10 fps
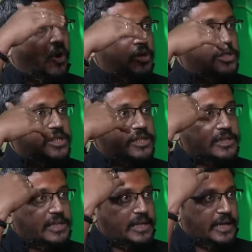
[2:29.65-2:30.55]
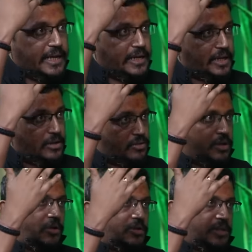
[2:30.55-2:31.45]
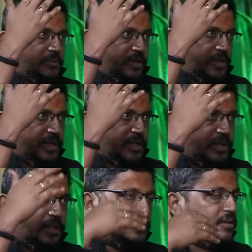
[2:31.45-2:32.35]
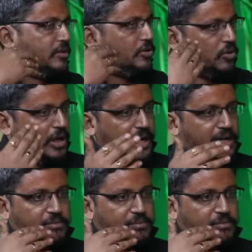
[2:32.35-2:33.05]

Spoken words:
consciously attain to the causal body in yoga,